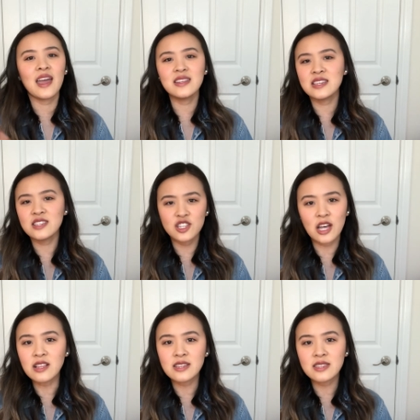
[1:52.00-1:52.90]
Dee's
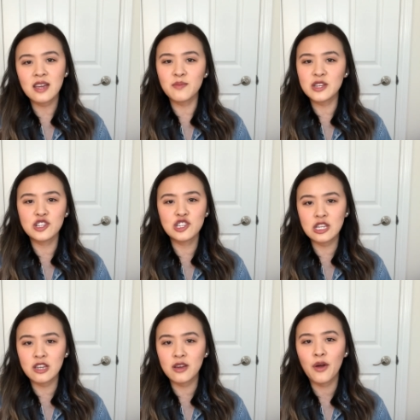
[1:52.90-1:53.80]
jealous.
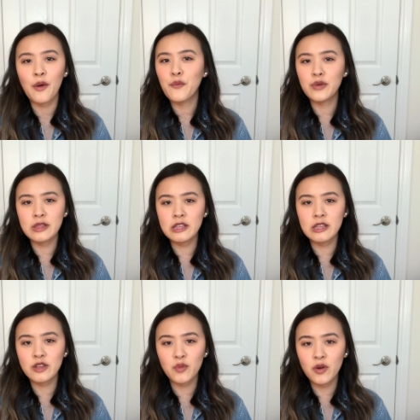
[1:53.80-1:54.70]
She really
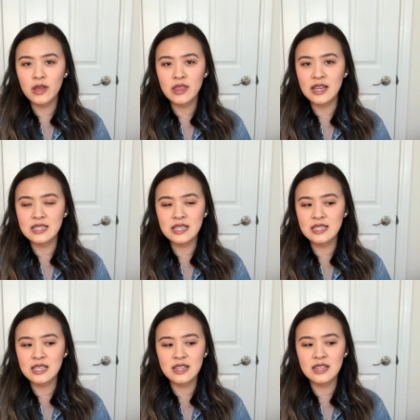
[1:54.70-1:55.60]
liked Rogan last
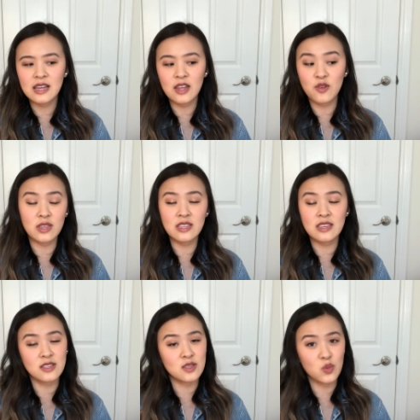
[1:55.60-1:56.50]
season. I don't think
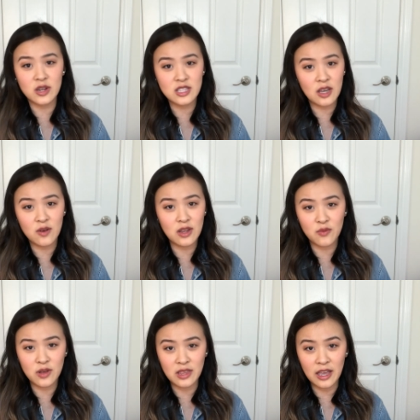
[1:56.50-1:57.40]
things worked out in
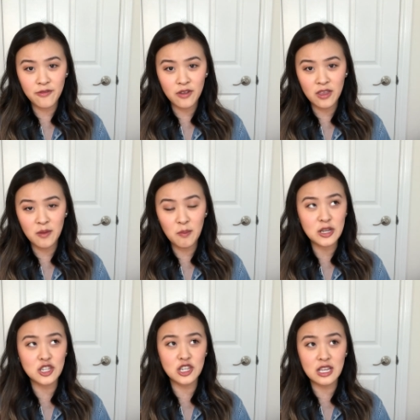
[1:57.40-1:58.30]
real life for them, but
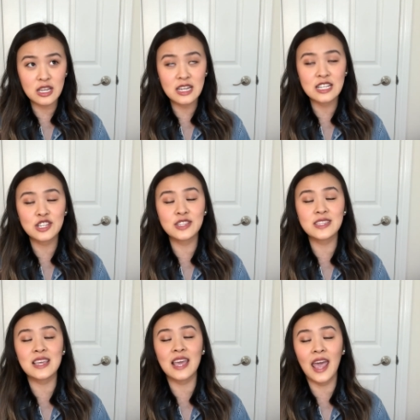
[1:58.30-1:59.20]
she just
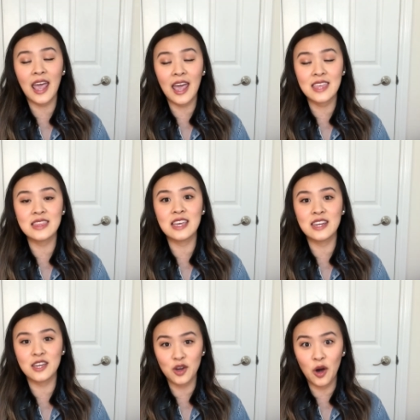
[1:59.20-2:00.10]
can't let
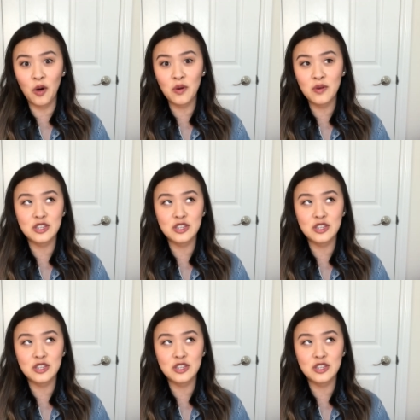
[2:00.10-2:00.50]
it go.